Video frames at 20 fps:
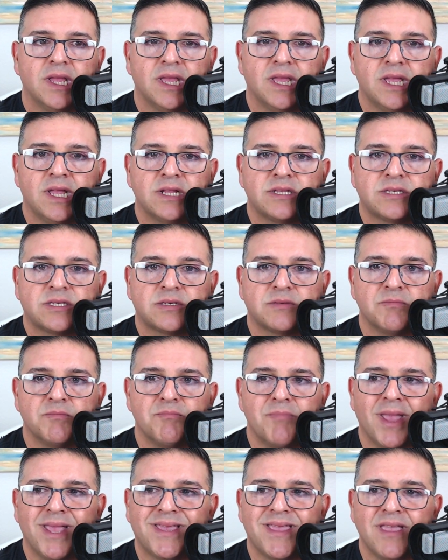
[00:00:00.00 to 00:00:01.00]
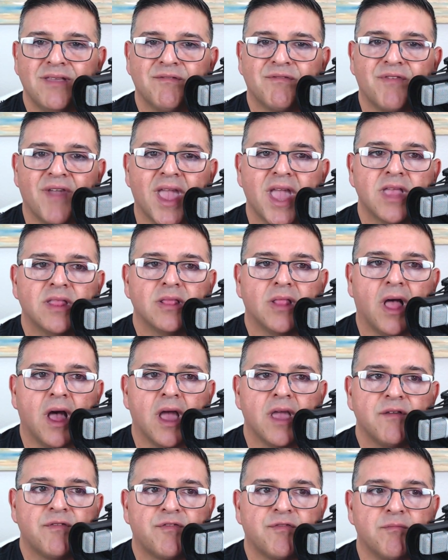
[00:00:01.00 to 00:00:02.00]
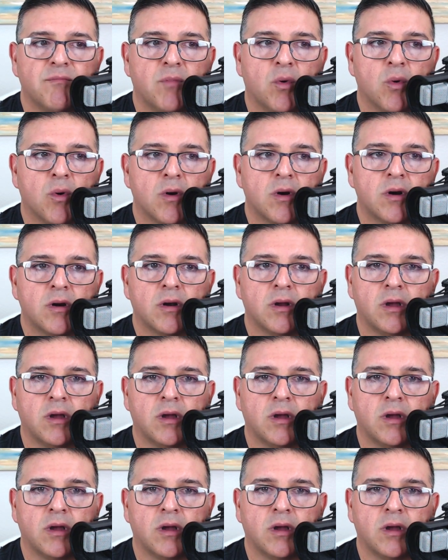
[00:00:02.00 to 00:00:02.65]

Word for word: it's making van life more